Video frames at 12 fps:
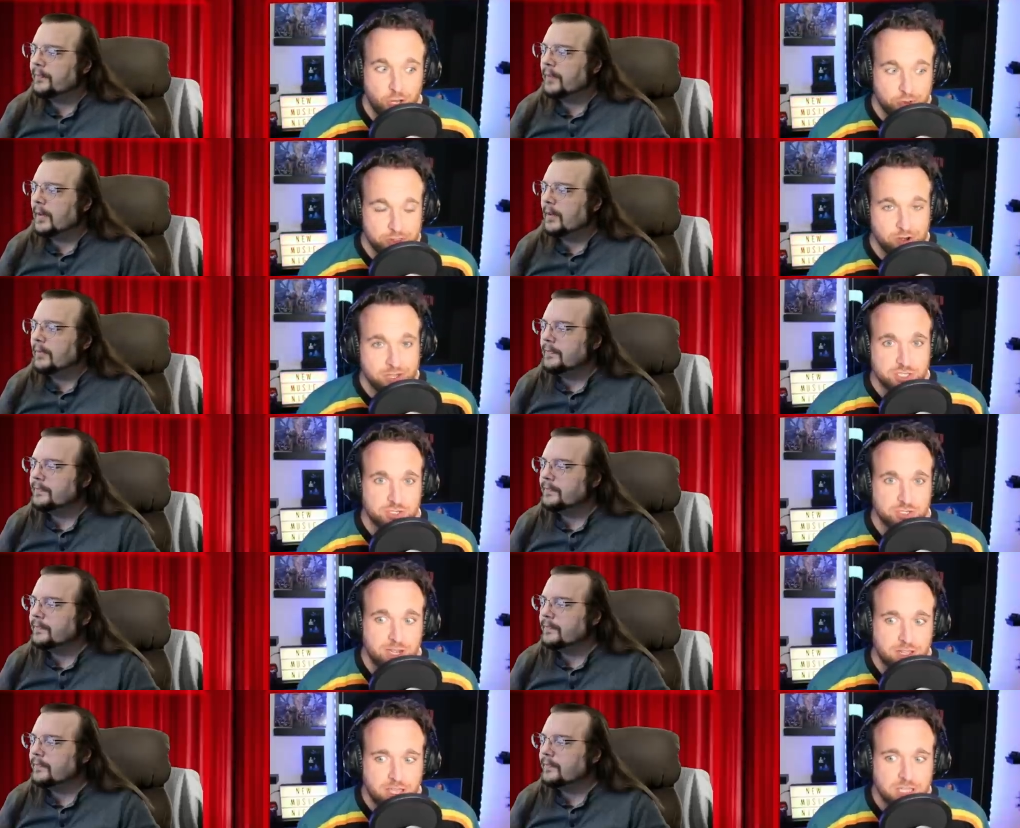Speaker 1: and you know they're on
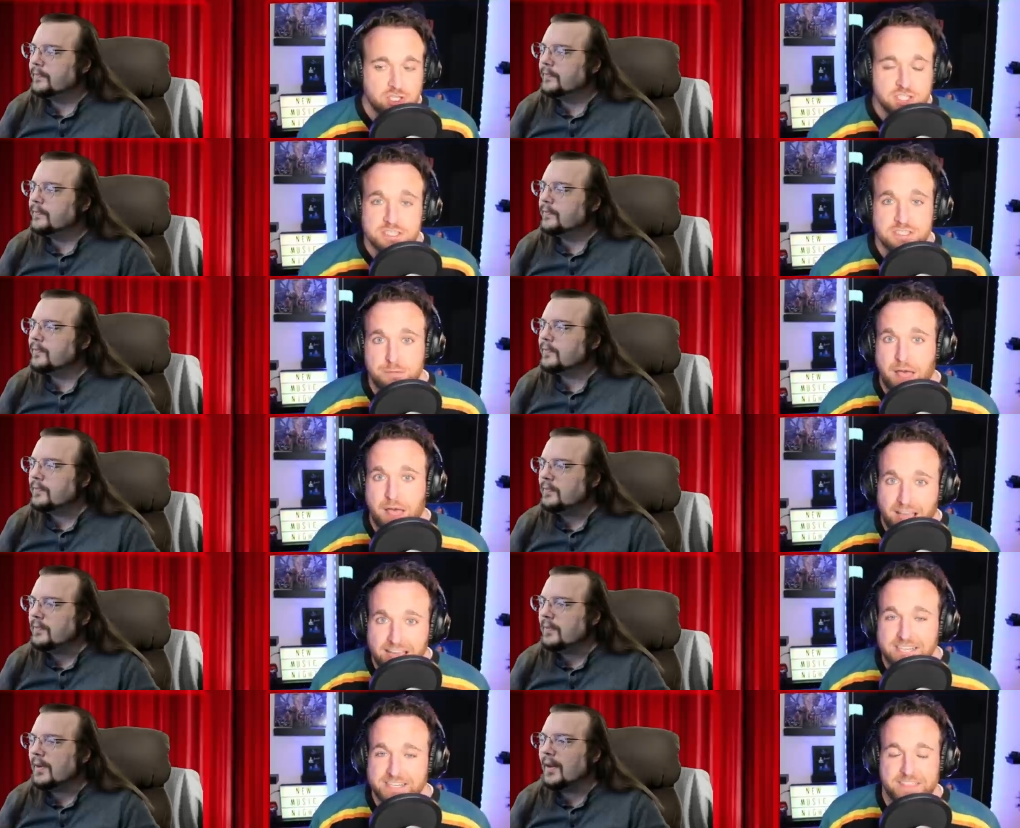your trail, just leave
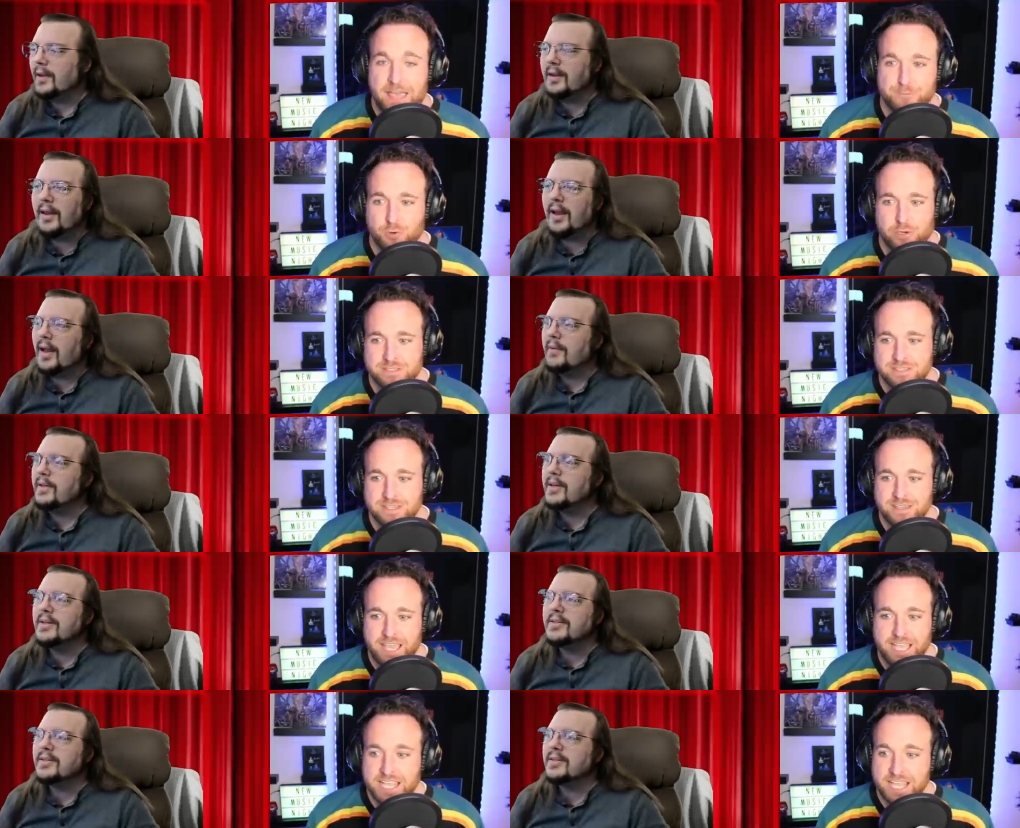it behind at that
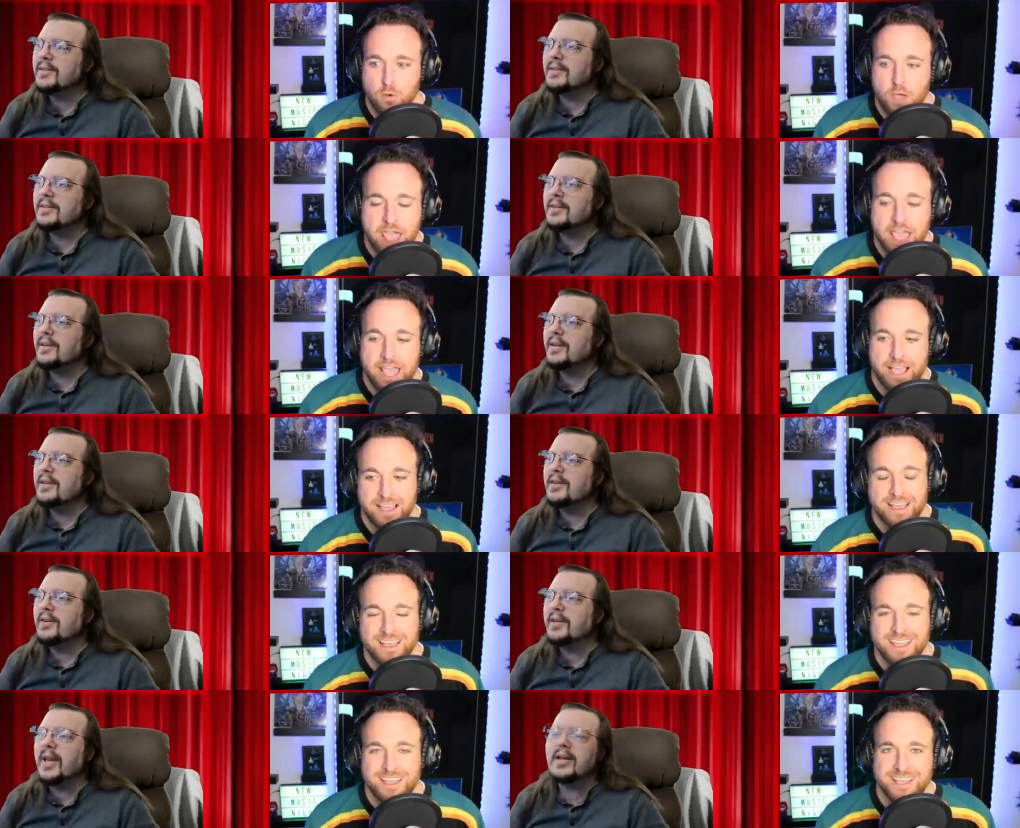point it's, and get
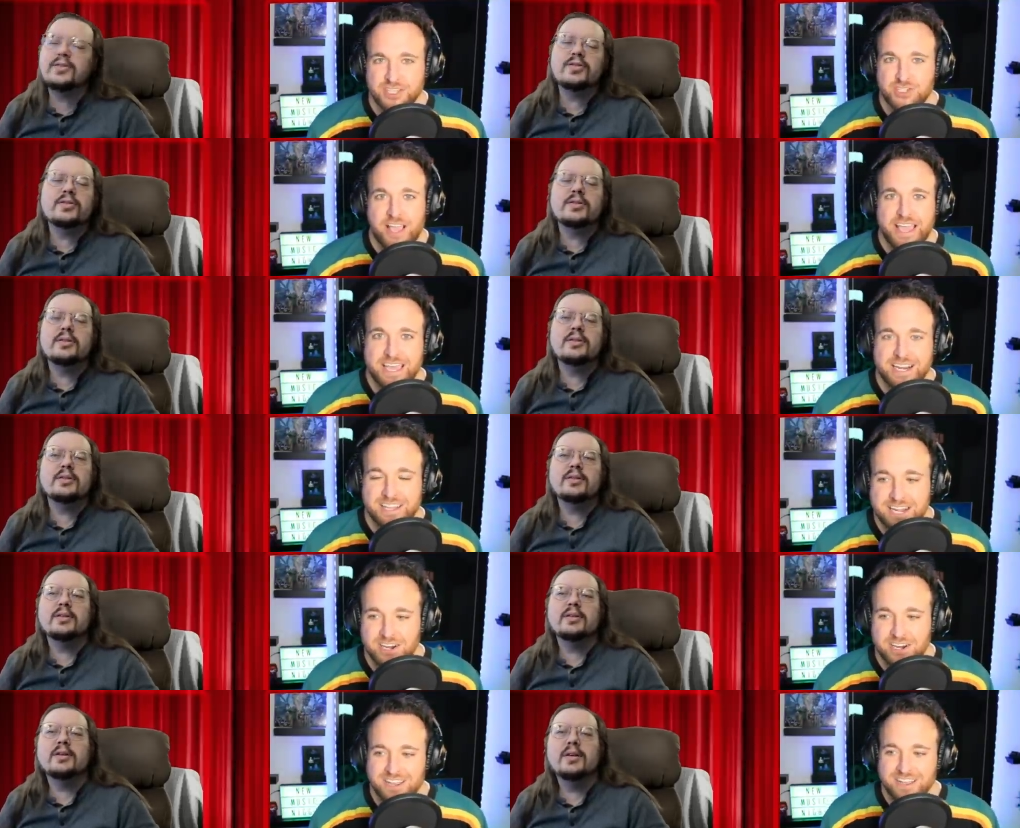away. You're getting. You can try
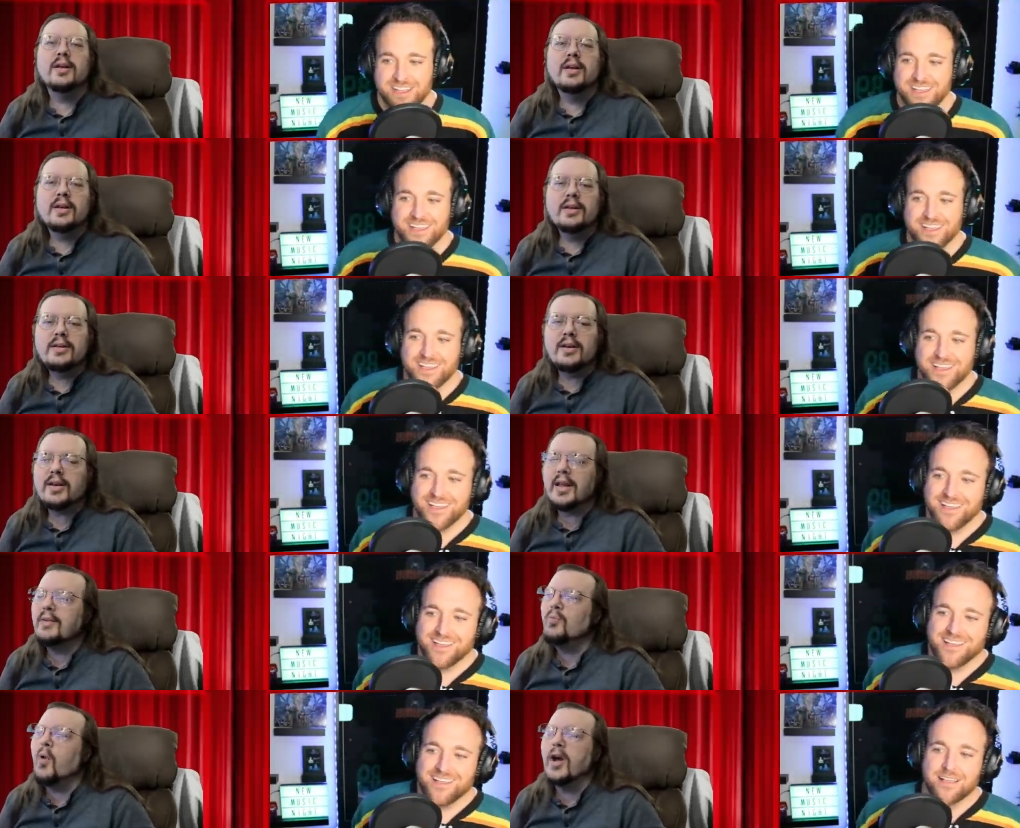again later.
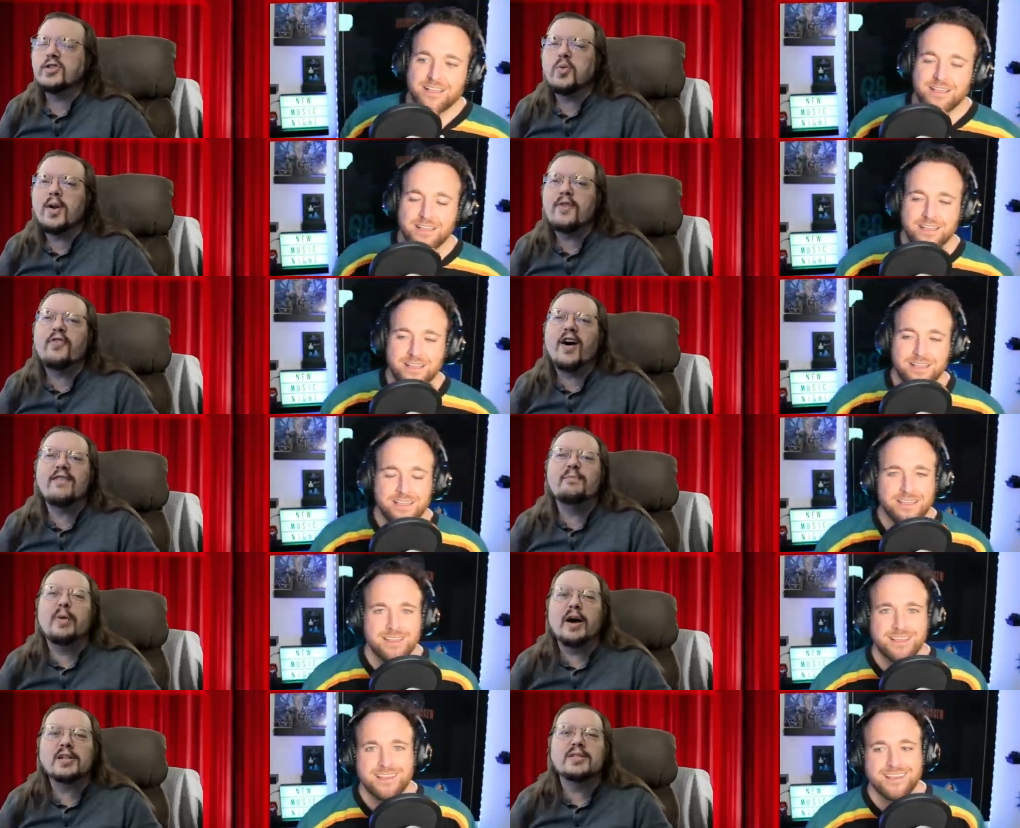
Speaker 2: You're getting what,
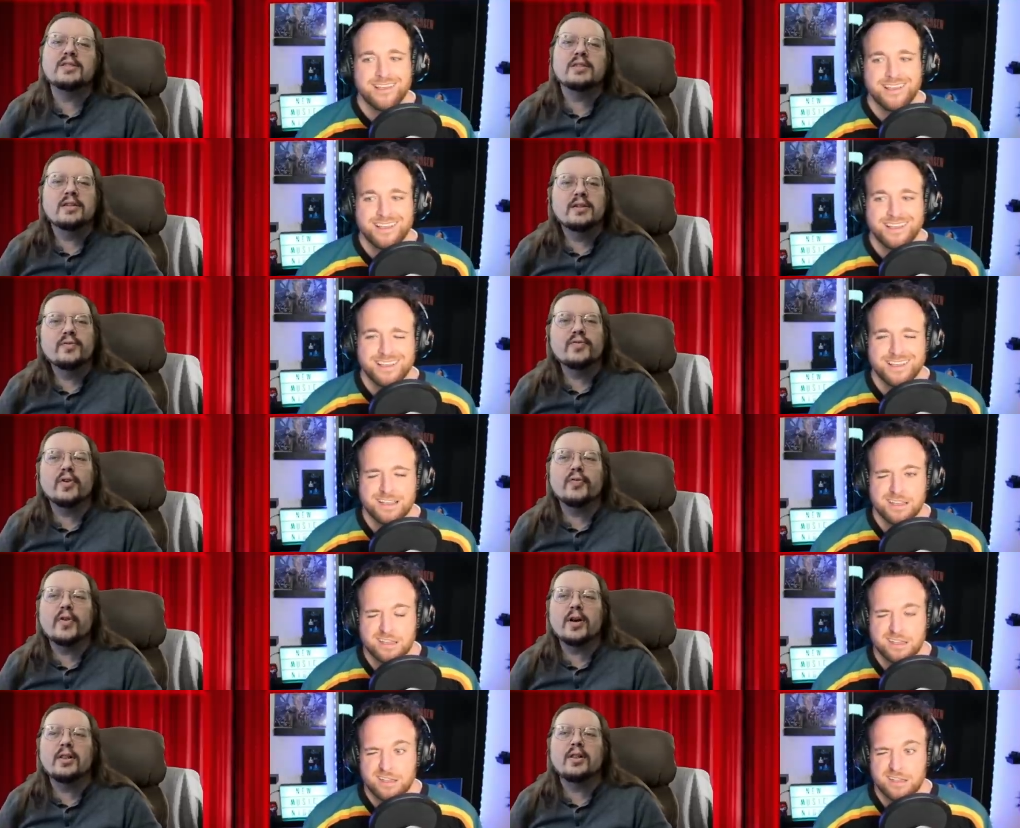twenty-five bucks
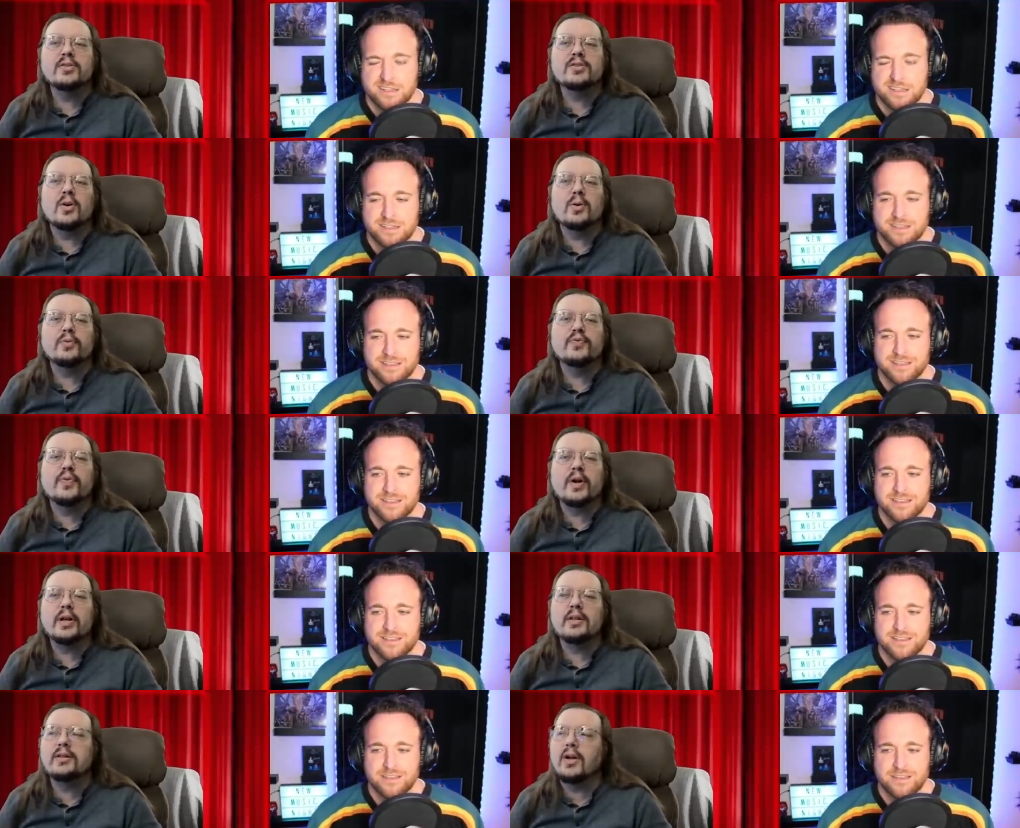for a fucking stolen
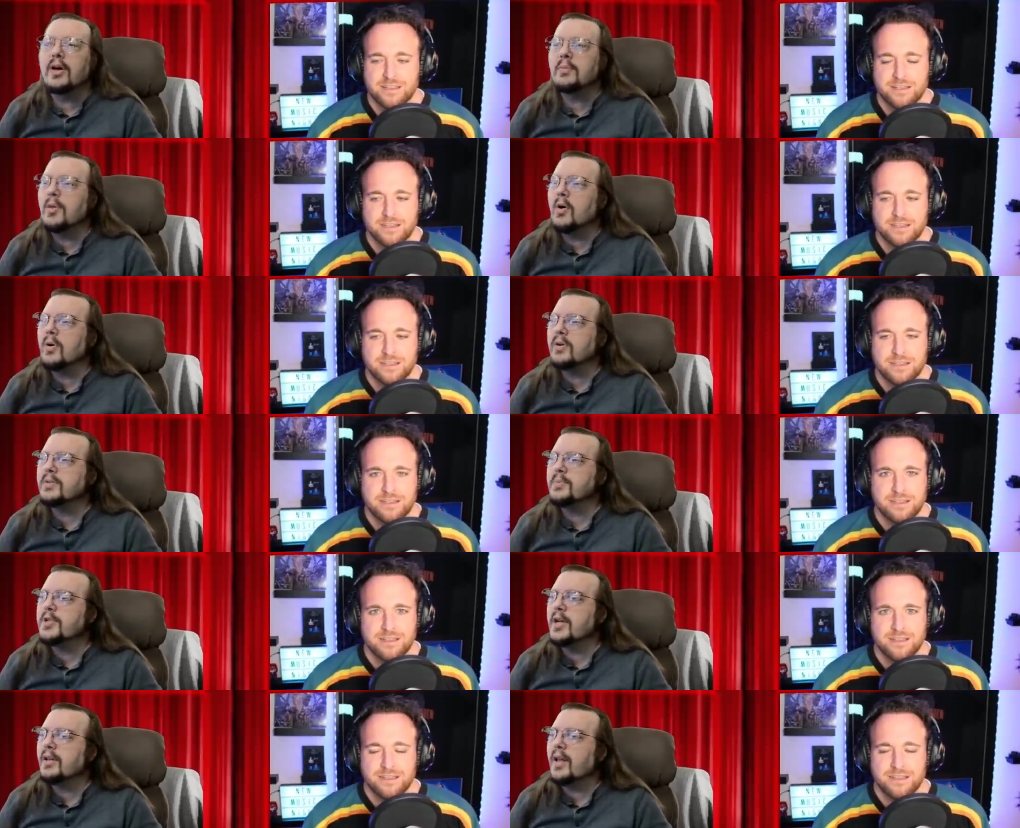fucking
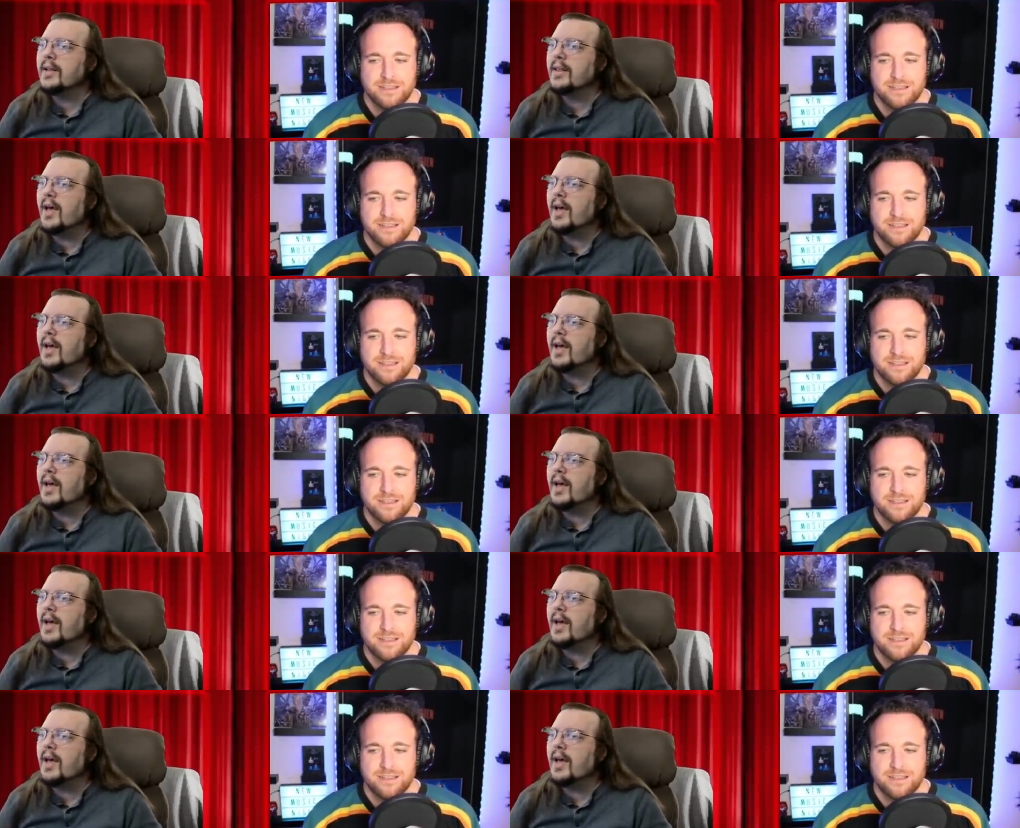lawnmower or some shit